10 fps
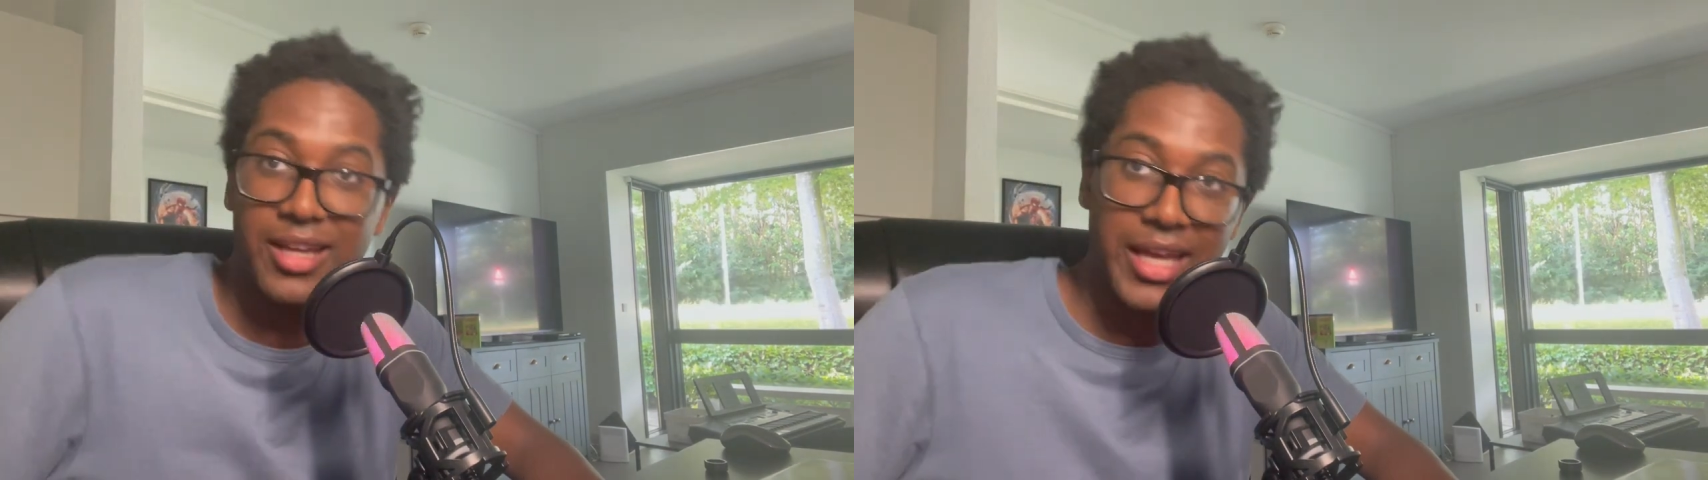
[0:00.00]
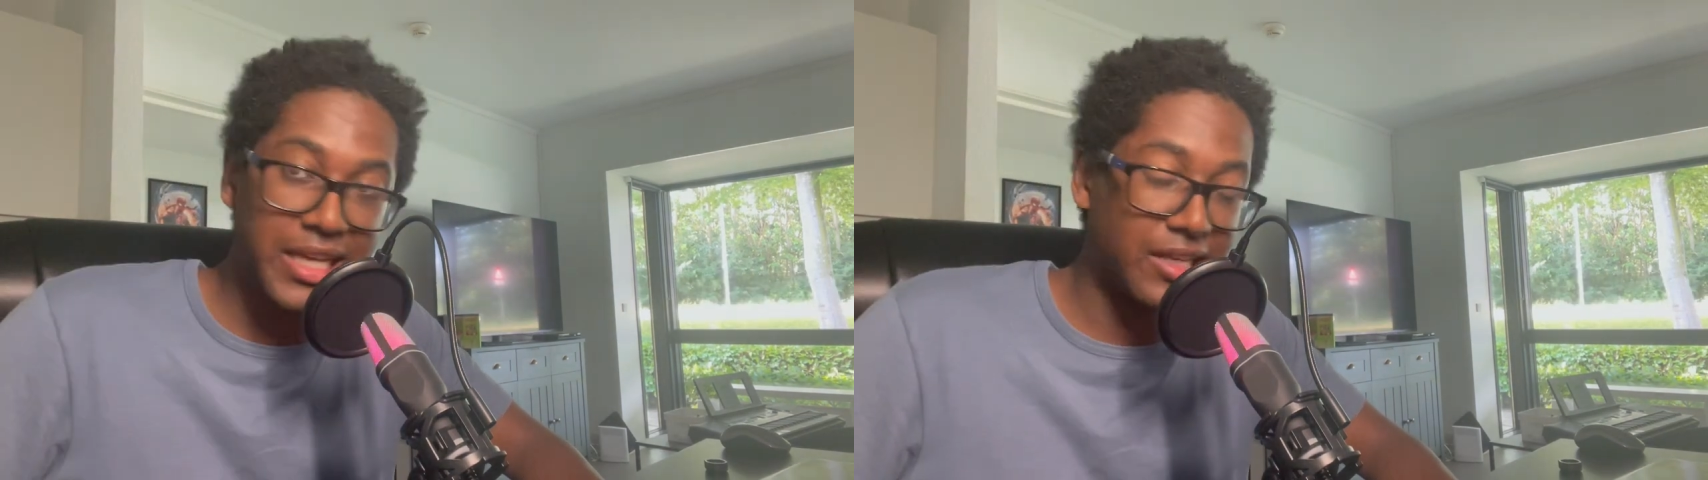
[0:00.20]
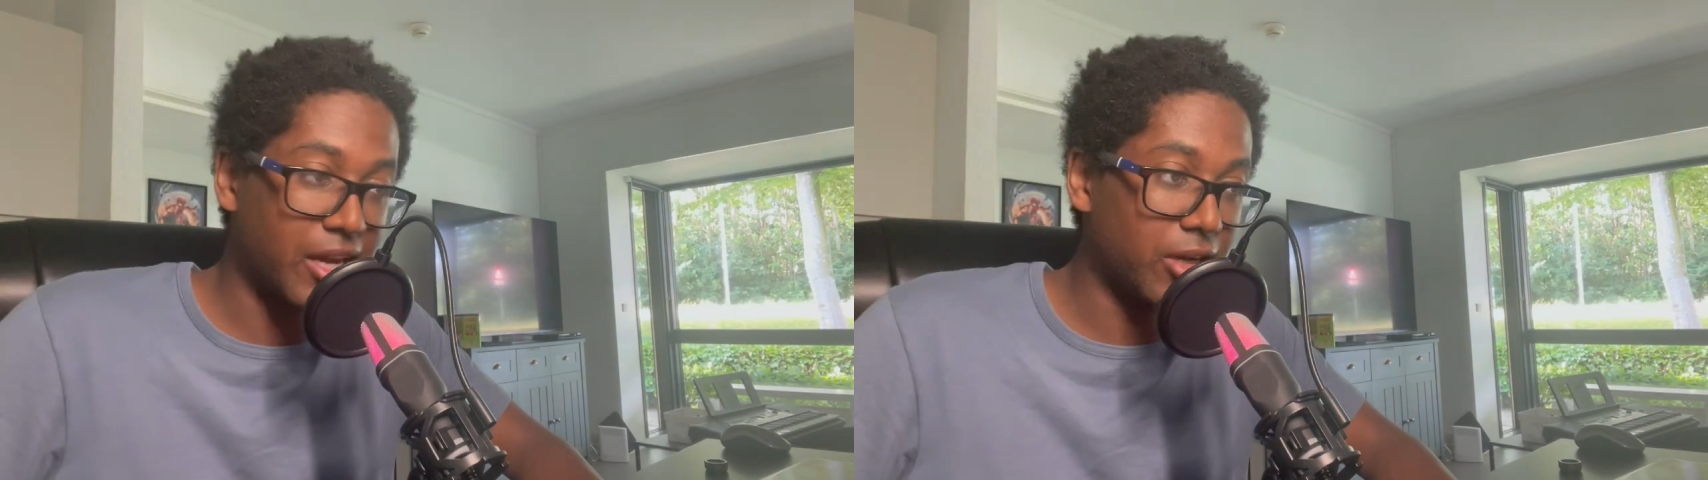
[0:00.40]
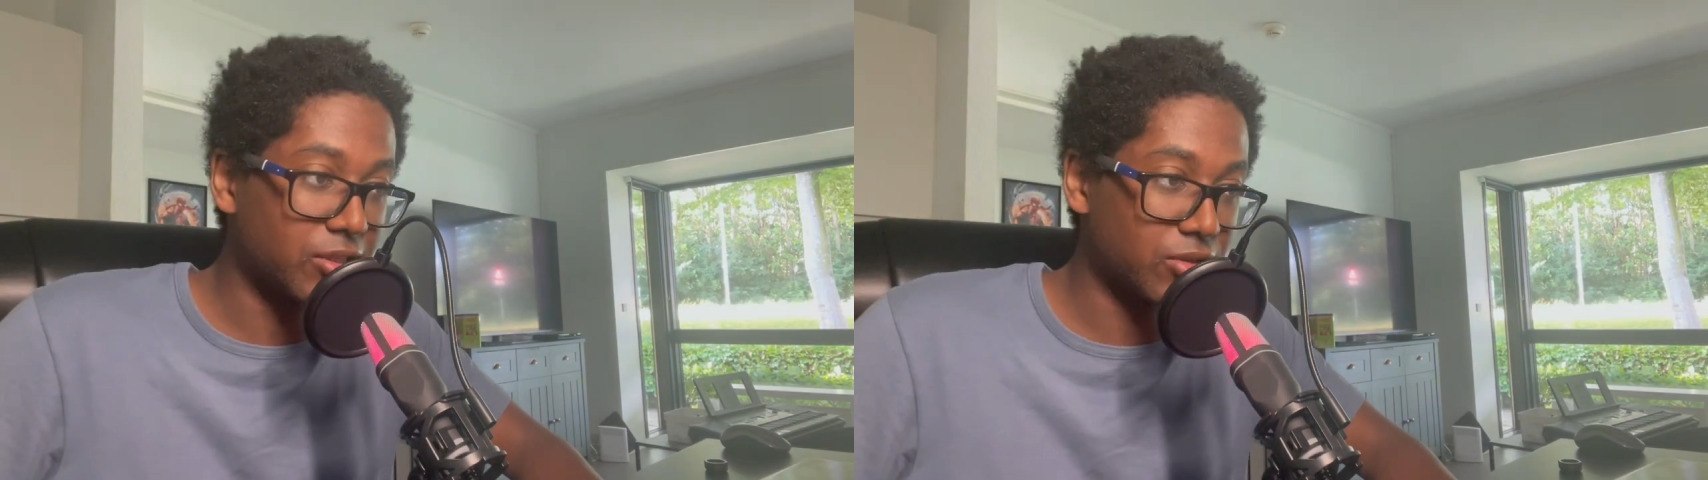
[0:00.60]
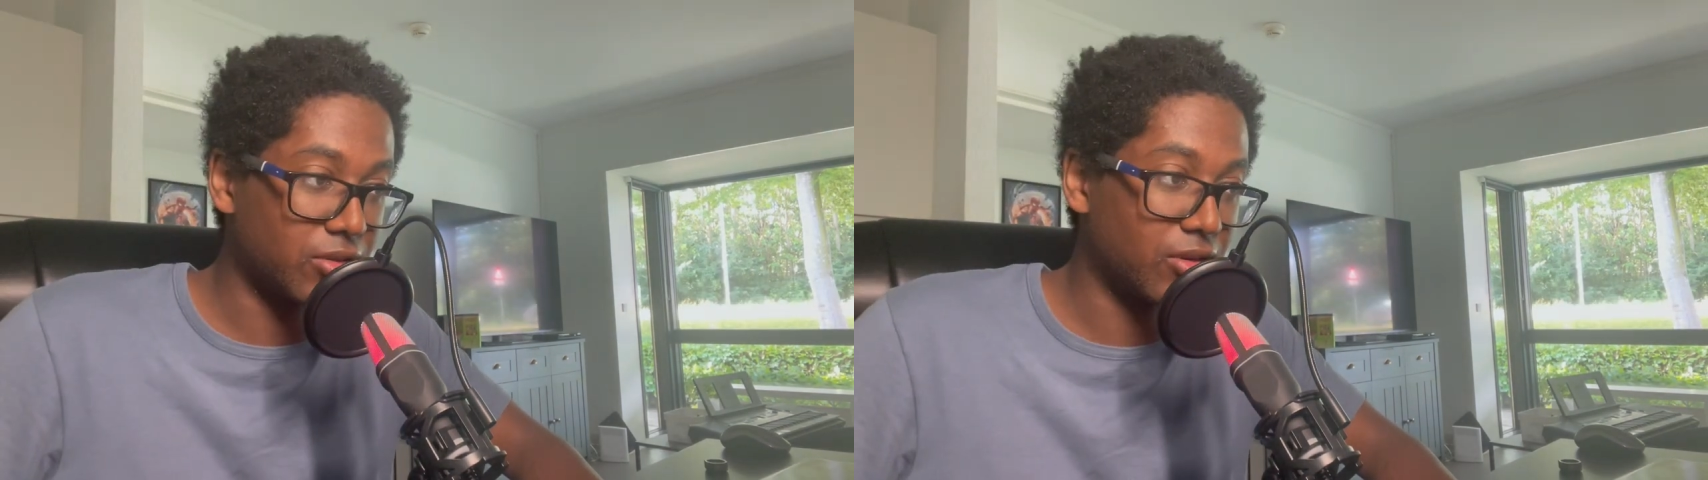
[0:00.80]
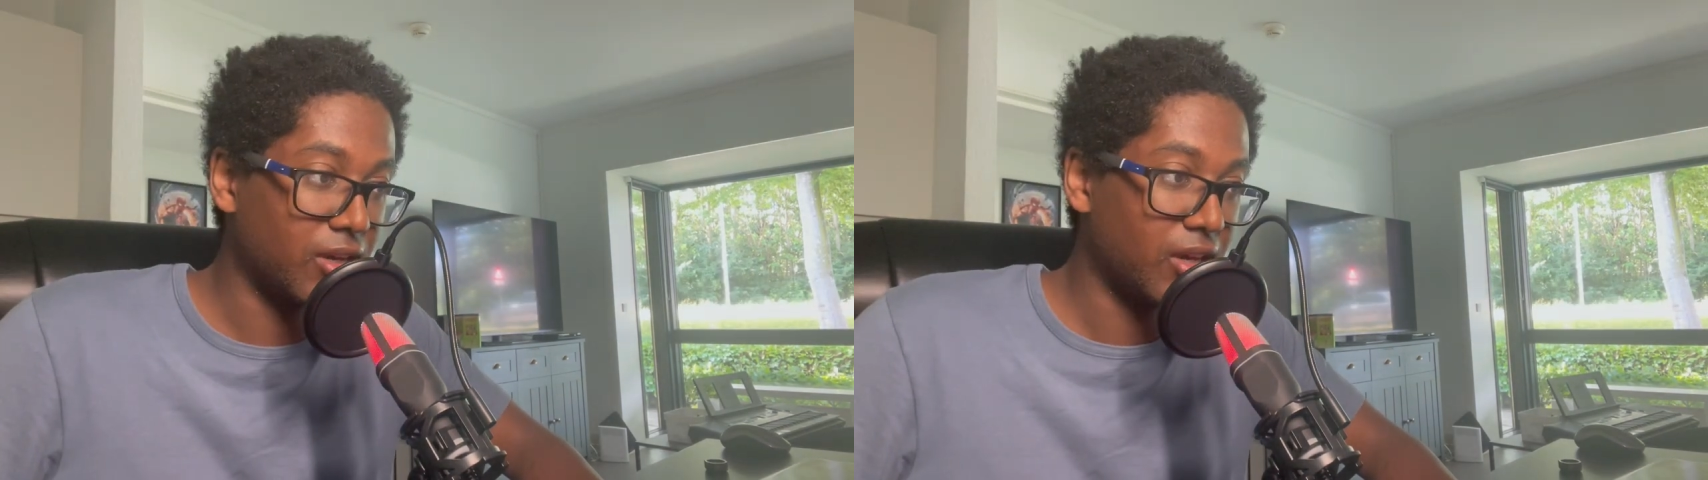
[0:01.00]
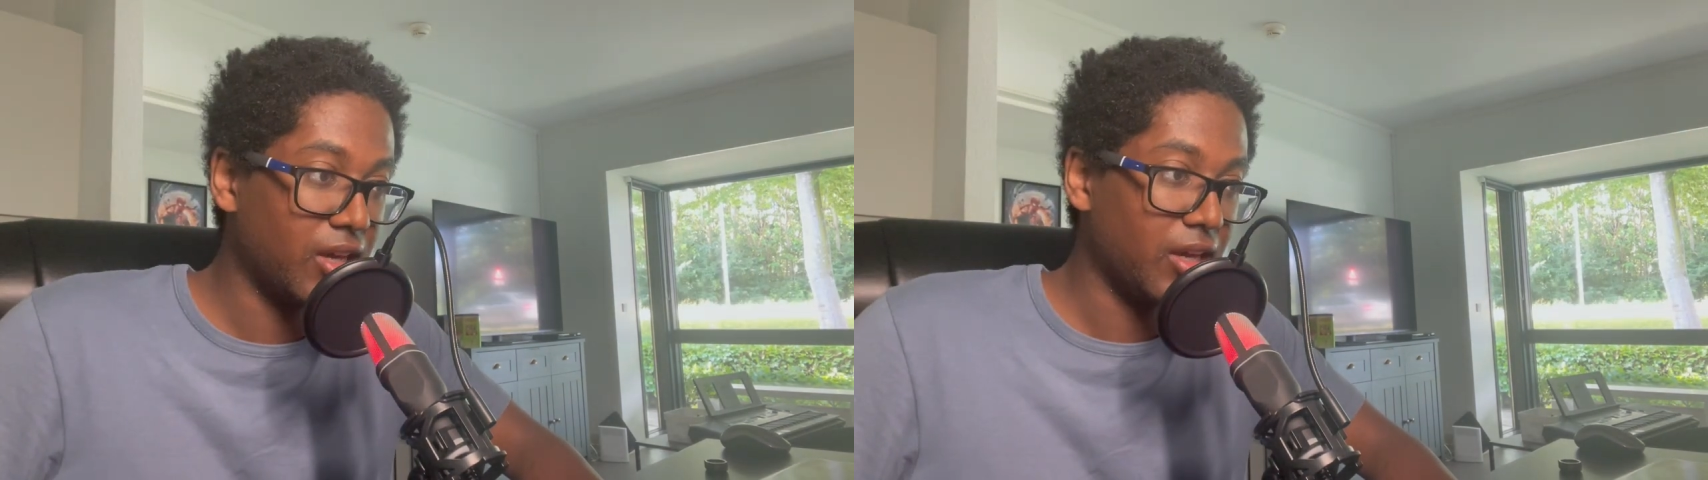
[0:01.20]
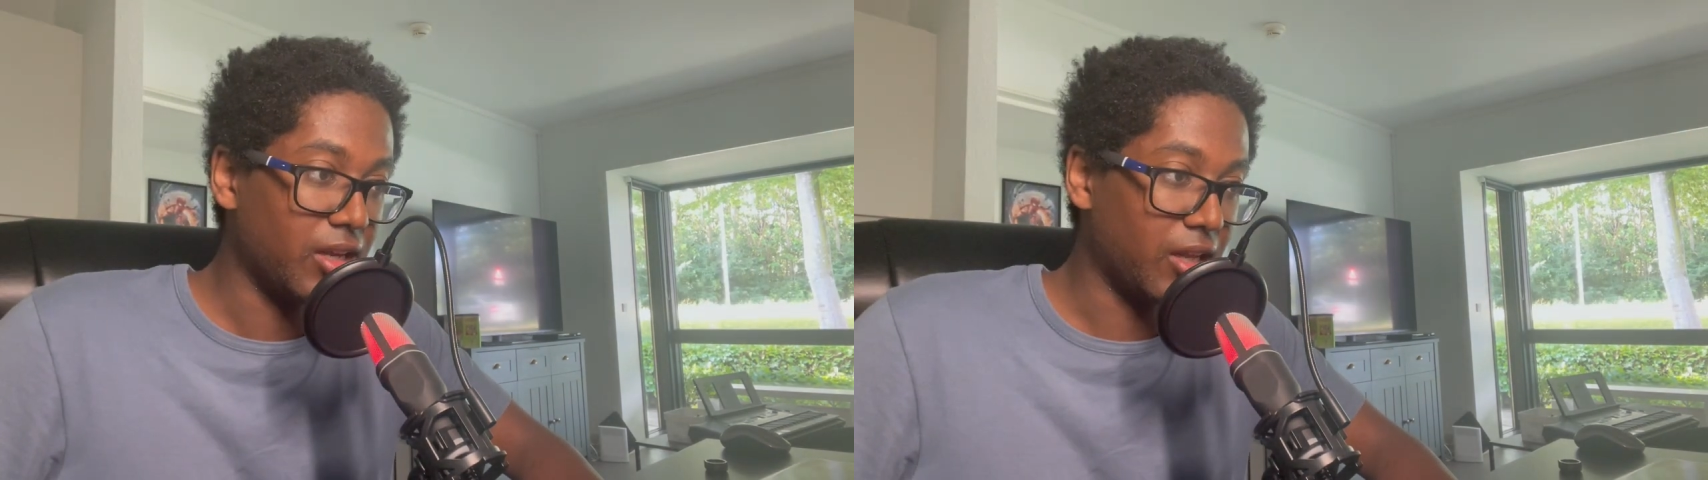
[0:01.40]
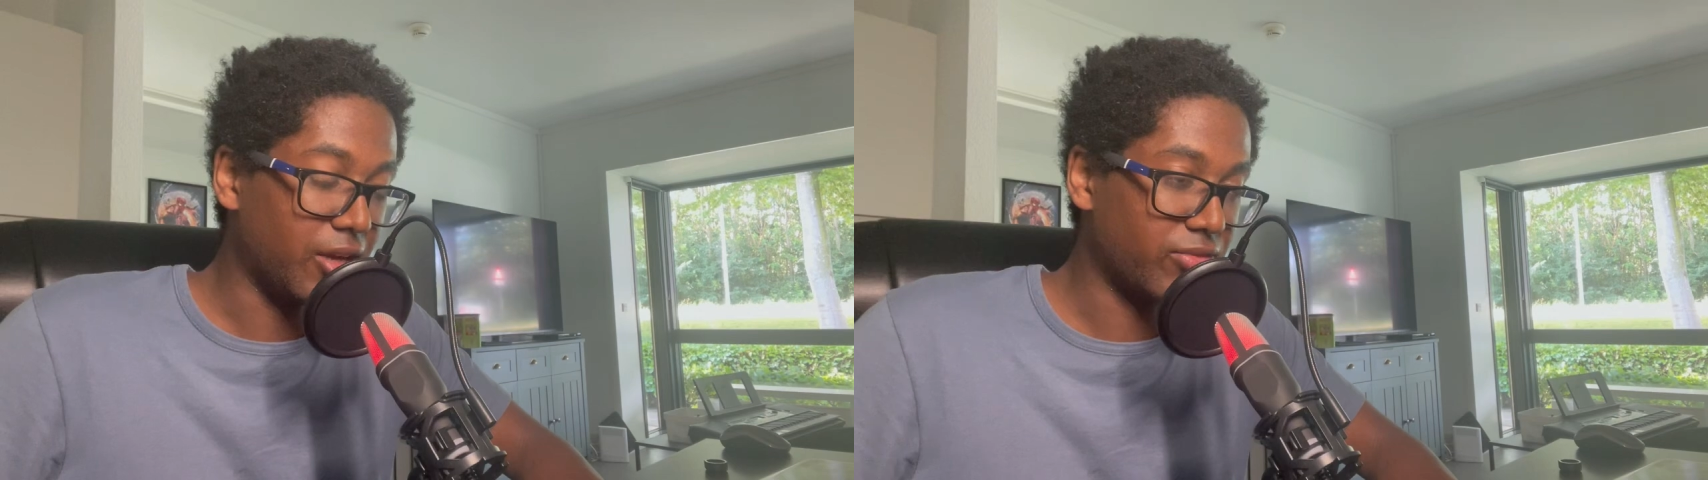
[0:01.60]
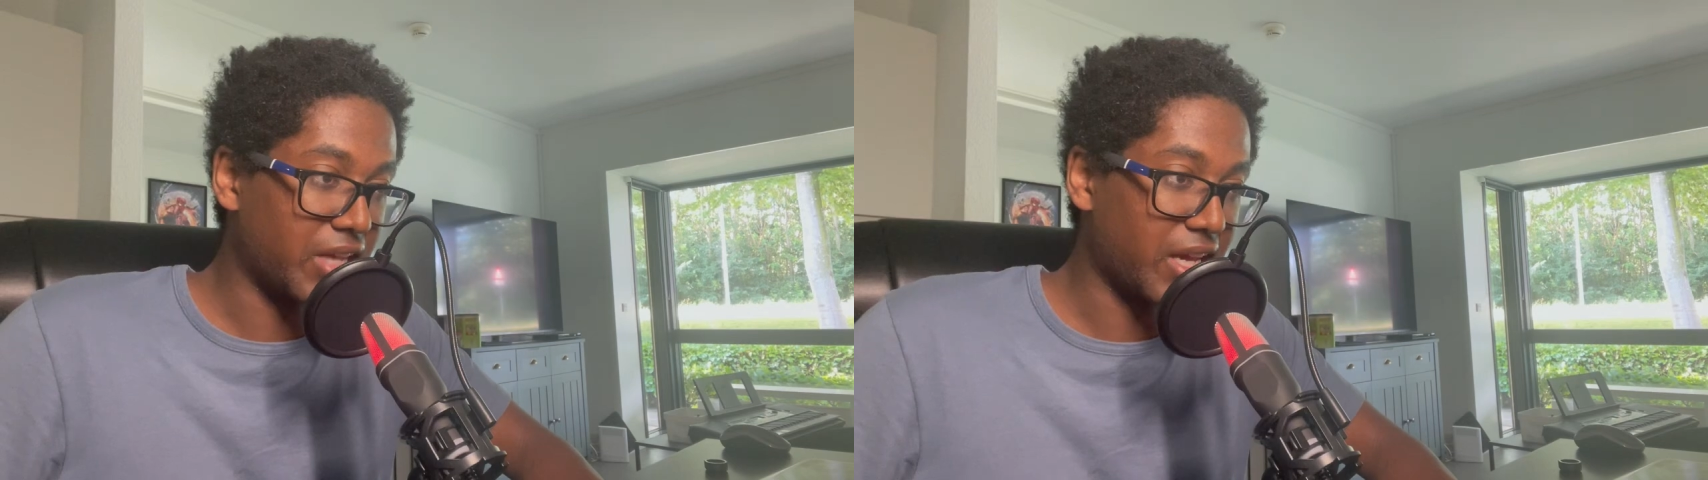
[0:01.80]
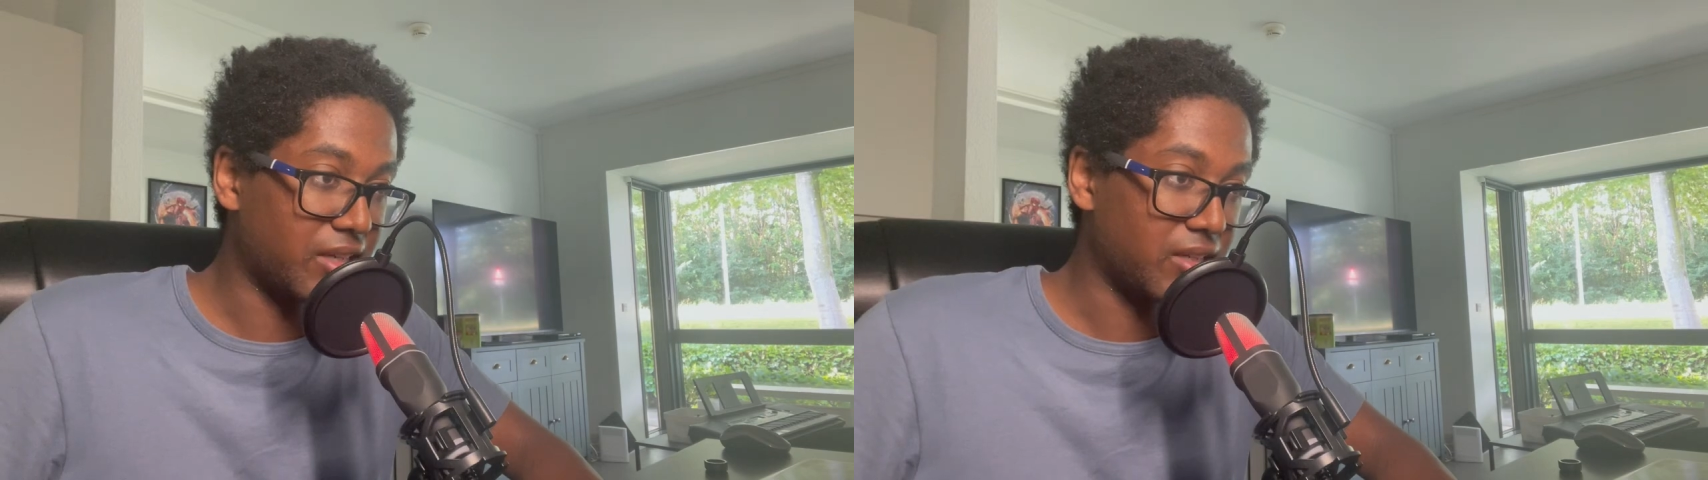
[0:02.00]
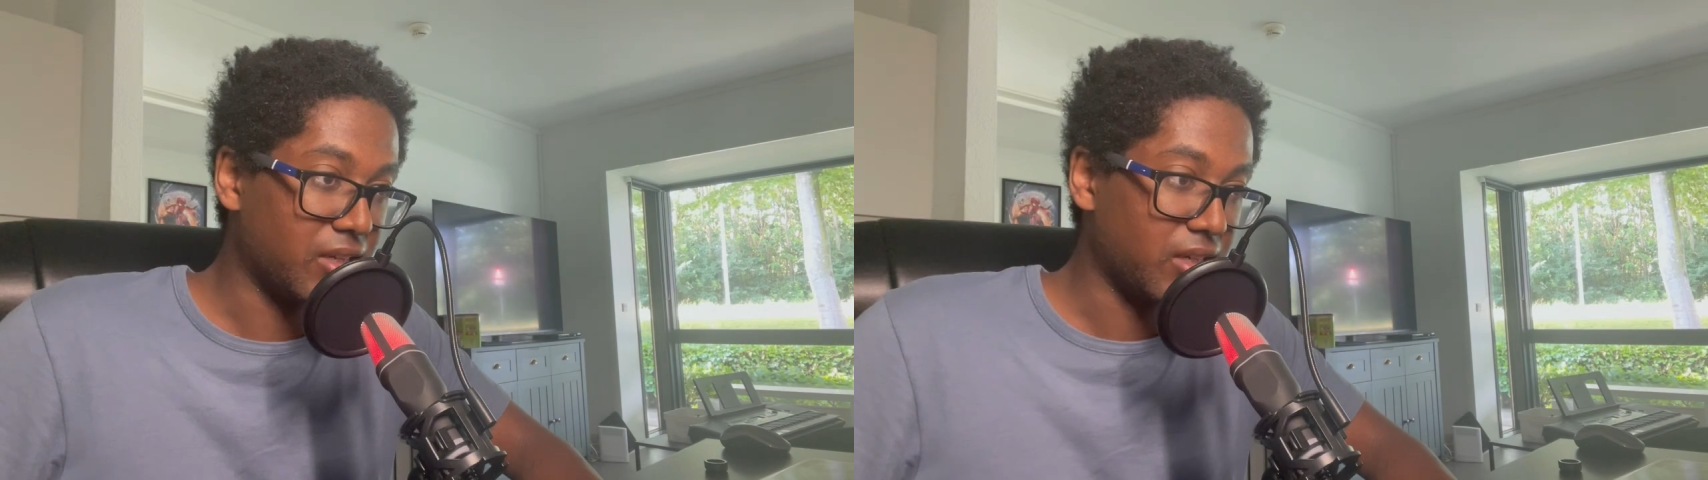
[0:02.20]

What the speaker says: And I also love that